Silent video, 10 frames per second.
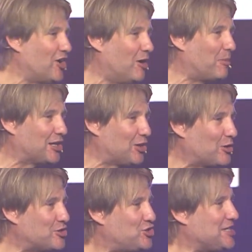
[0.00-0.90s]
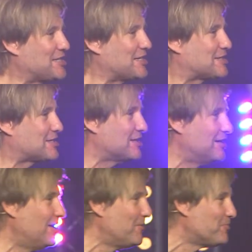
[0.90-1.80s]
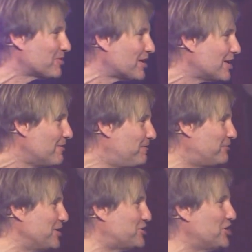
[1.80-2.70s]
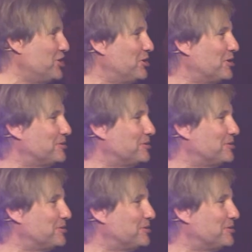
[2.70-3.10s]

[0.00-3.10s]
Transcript: Oh, my Lord Jesus. 52.